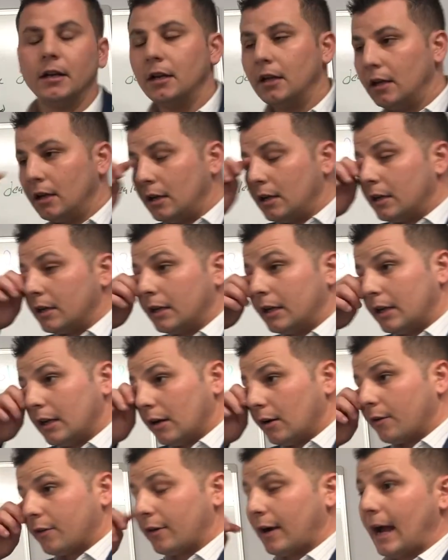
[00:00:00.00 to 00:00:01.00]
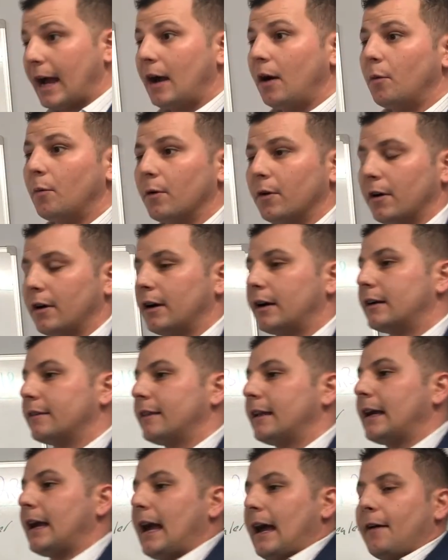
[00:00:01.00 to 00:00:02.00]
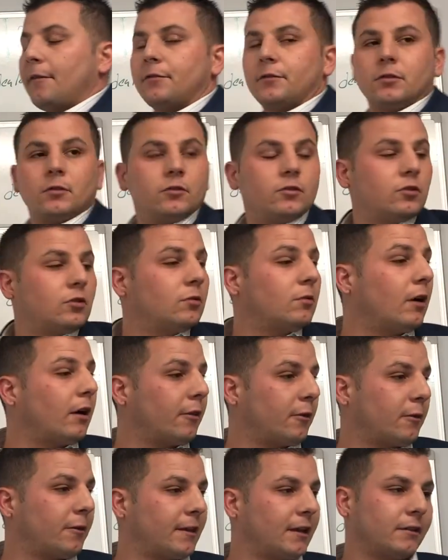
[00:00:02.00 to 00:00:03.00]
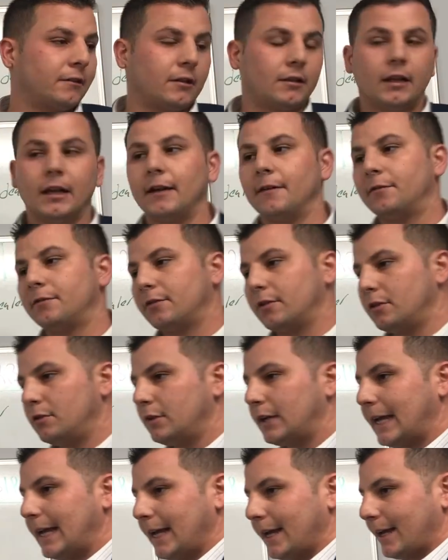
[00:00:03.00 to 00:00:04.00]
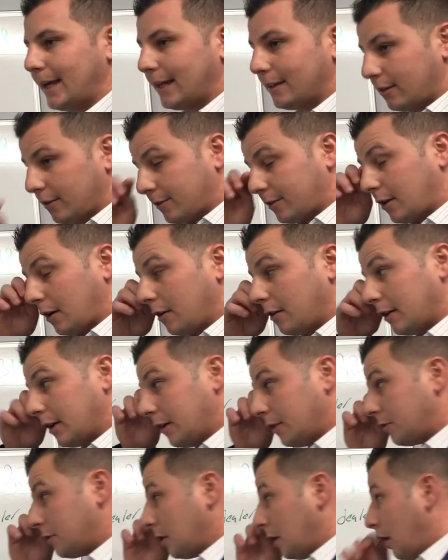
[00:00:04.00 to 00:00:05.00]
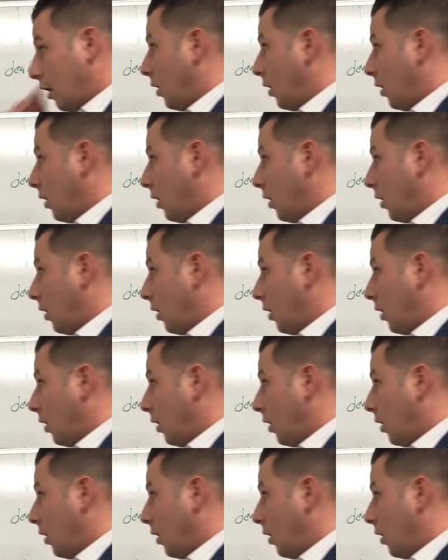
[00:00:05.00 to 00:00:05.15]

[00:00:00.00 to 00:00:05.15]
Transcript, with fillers: They're at work. You know, they're at work. They have to do other things in life. So you can't get discouraged